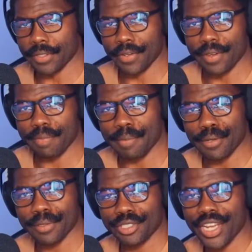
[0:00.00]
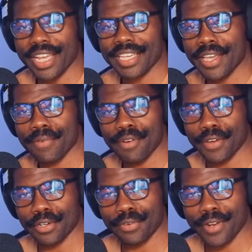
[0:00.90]
it going, people? Jack here
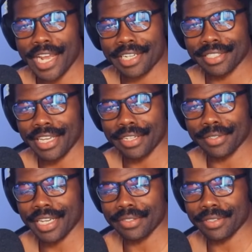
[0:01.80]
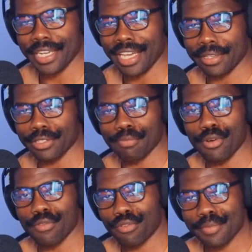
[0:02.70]
with another reaction here today to check out some
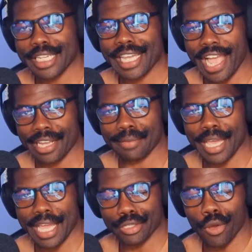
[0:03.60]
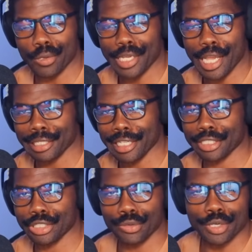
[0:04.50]
more from the Ackman on
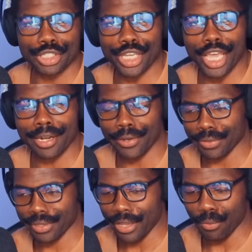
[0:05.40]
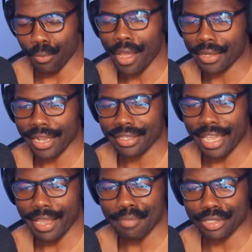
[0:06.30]
Assassin's Creed Shadows and why that
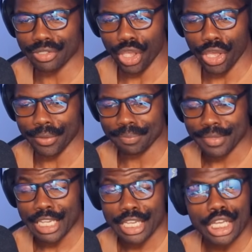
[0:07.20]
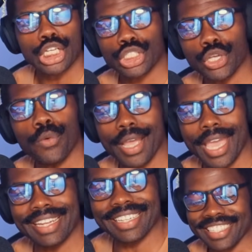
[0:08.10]
game it's so
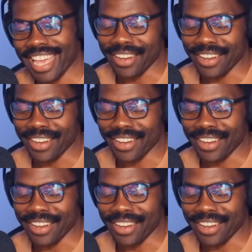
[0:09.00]
hated.